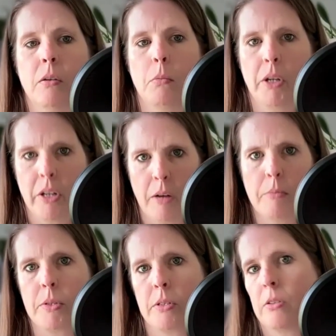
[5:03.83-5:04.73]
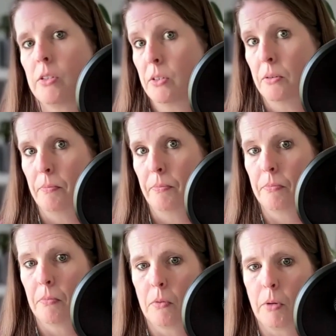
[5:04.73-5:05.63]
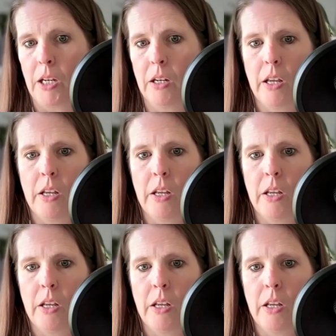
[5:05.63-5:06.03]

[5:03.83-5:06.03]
when it comes to Zoom, right?